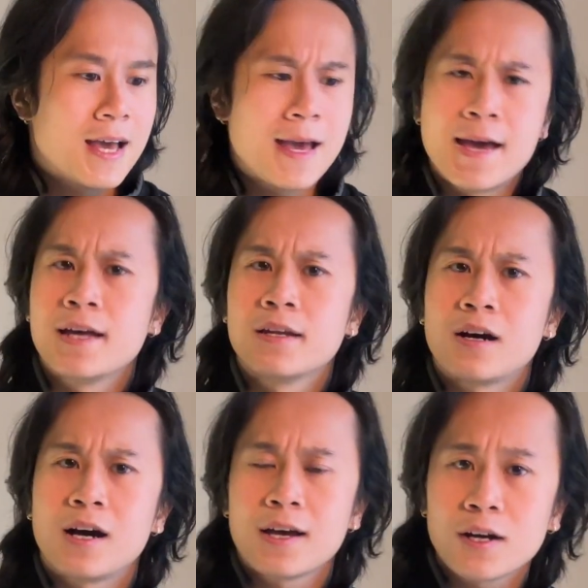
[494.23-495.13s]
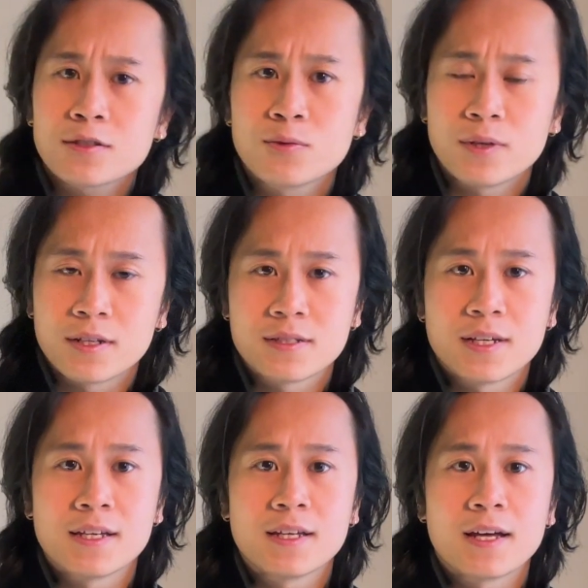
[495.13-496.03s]
And I also want to
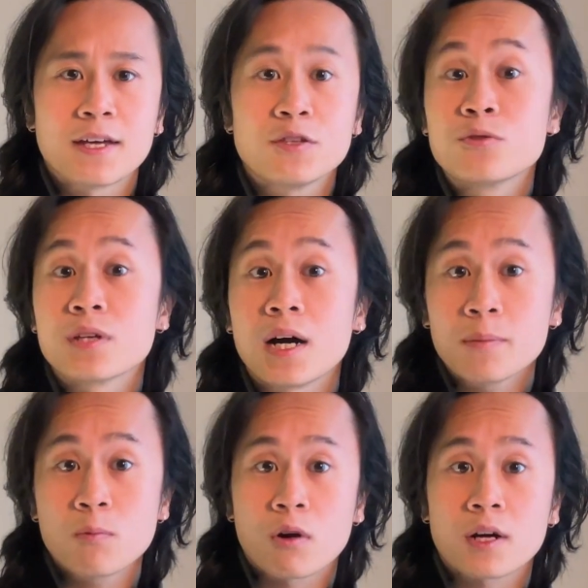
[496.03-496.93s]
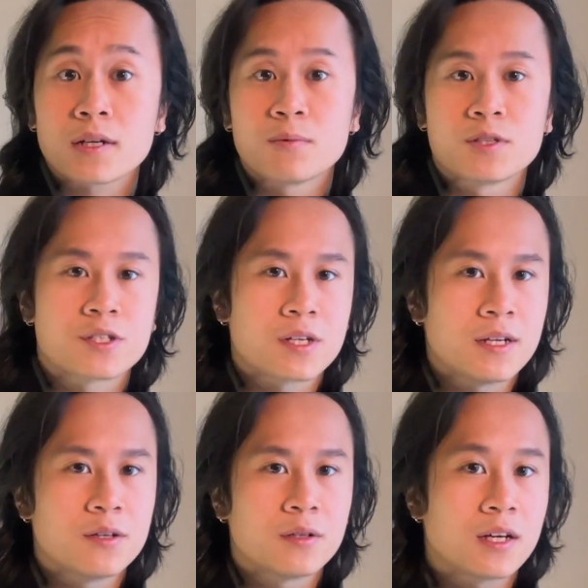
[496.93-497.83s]
say that I use Upwork, which I
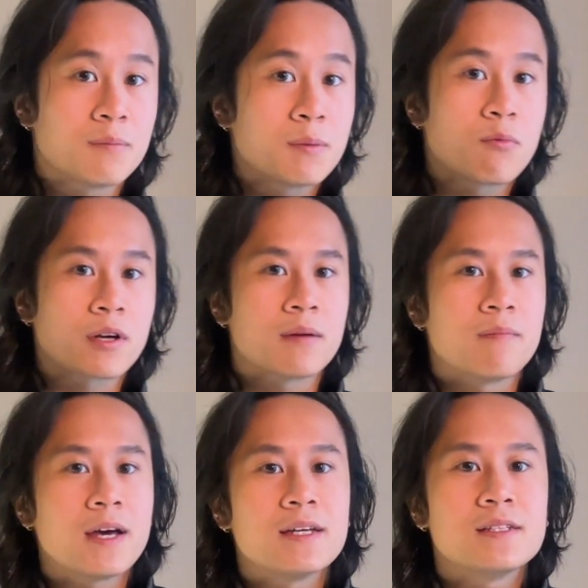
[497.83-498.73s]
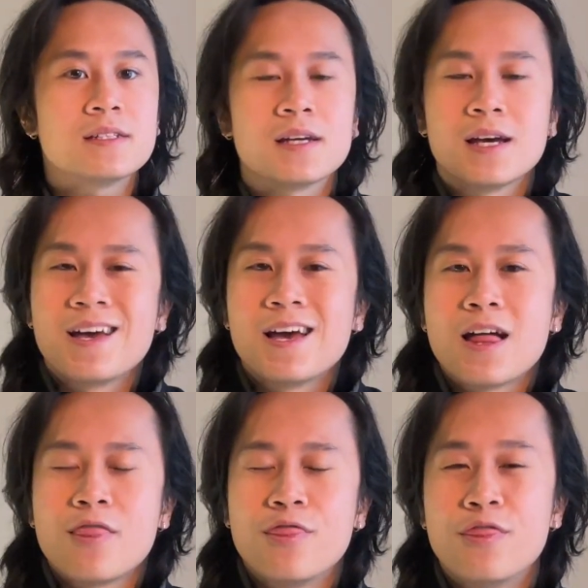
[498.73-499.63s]
know a lot of people recommend.
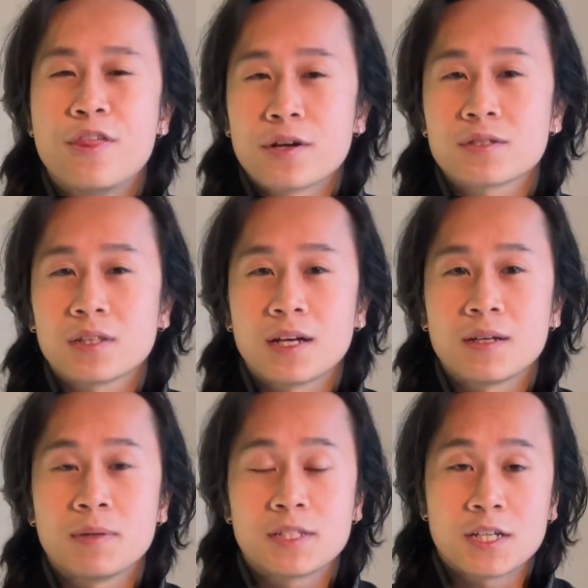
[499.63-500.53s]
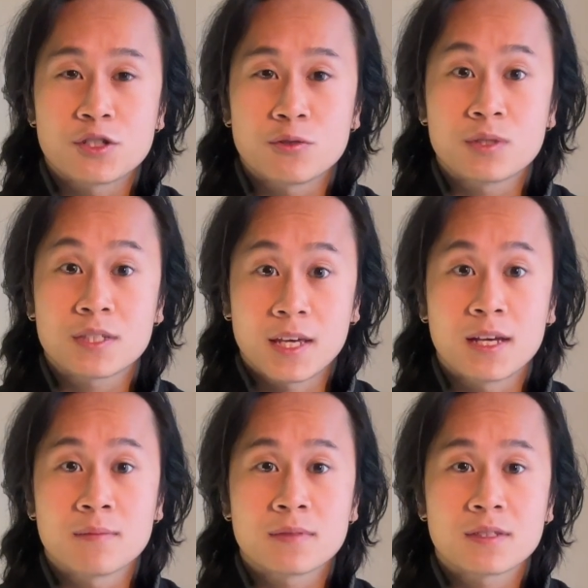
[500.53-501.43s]
There's a lot of potential
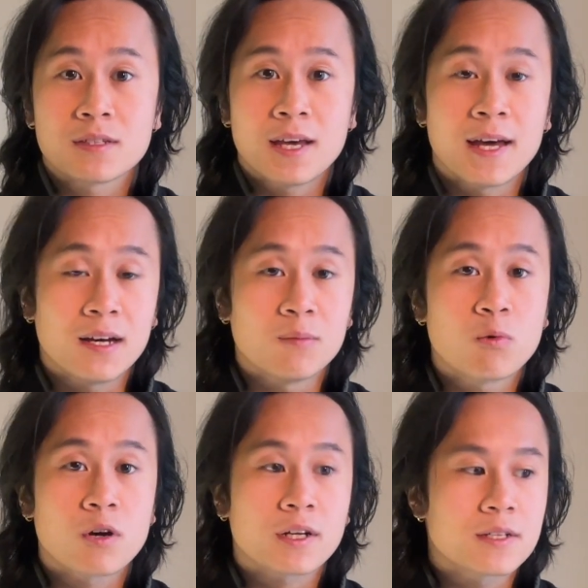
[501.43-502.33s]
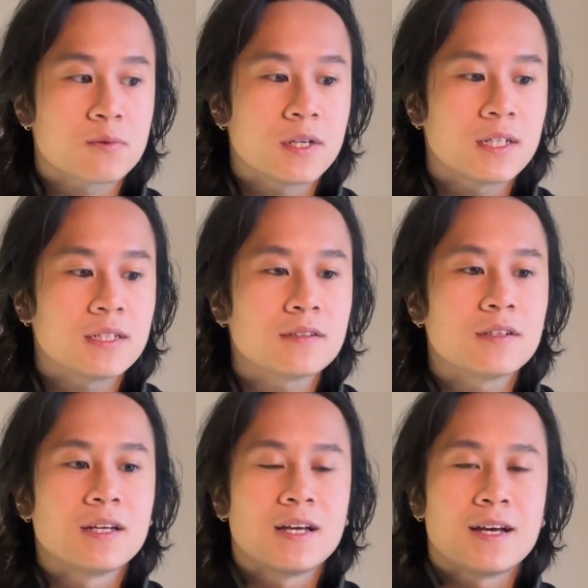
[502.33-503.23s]
scams at Upwork as well.
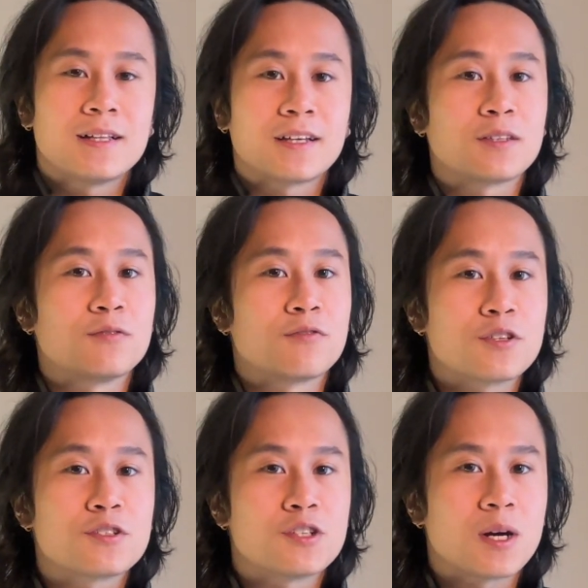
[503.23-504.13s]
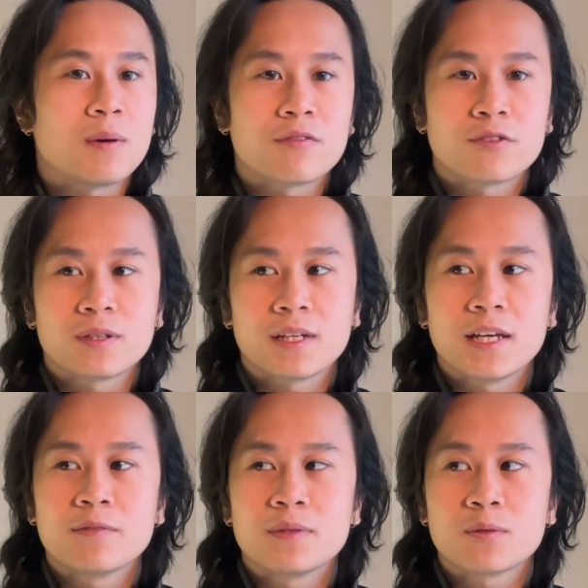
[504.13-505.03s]
Like the first job offer they
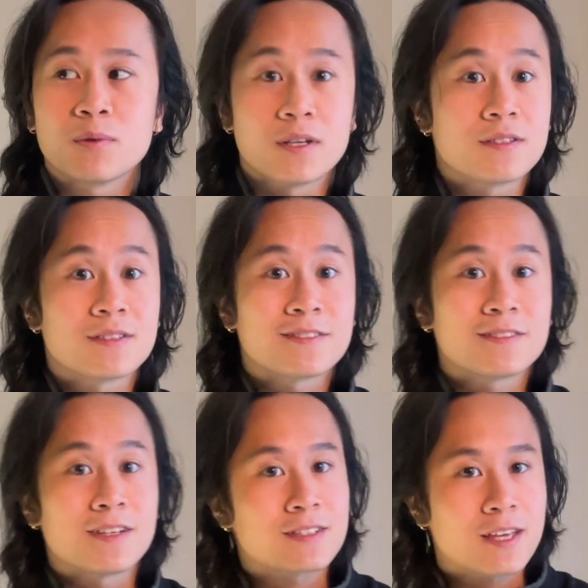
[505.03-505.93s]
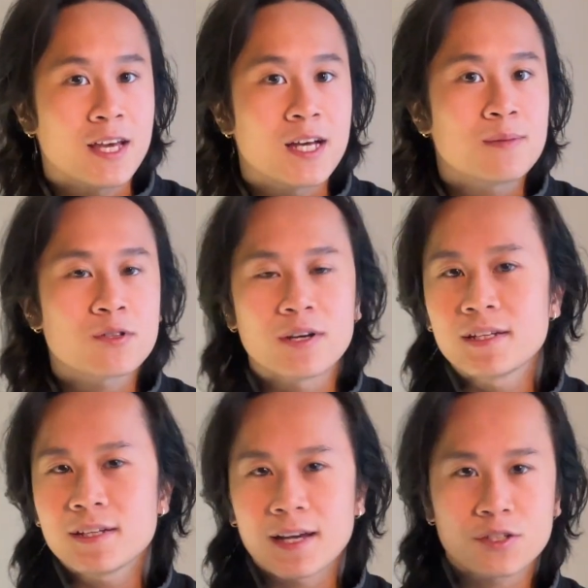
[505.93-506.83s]
gave me was a scam, so I
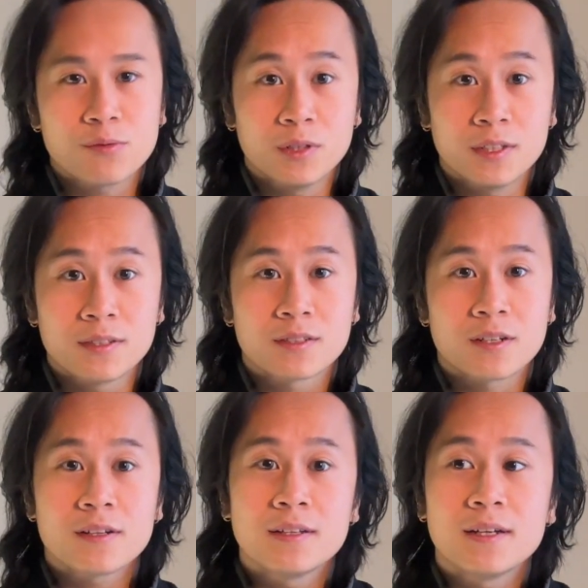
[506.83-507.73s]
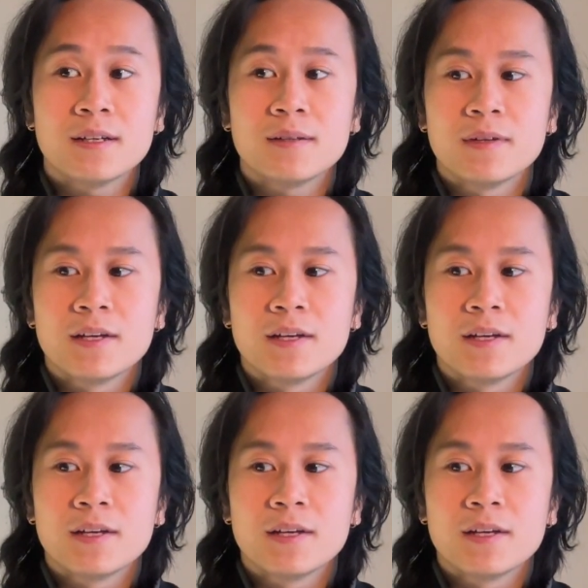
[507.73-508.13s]
didn't actually really started that.